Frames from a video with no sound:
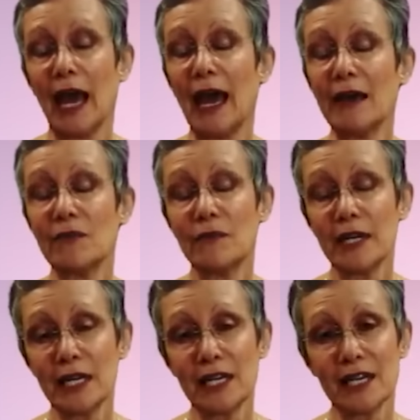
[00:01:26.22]
And
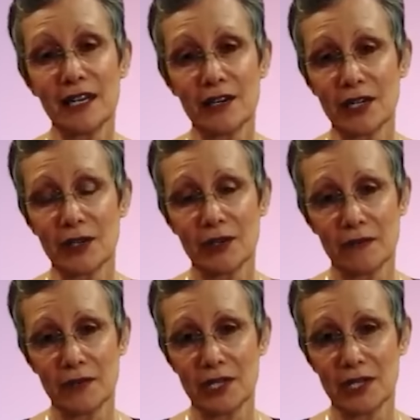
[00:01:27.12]
we here at
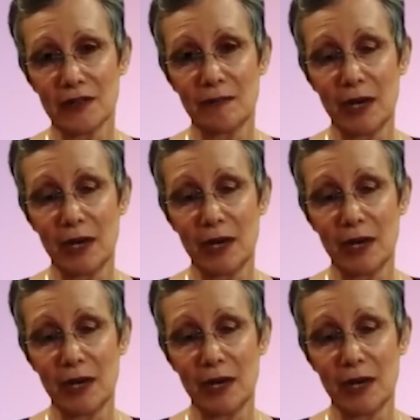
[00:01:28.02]
University of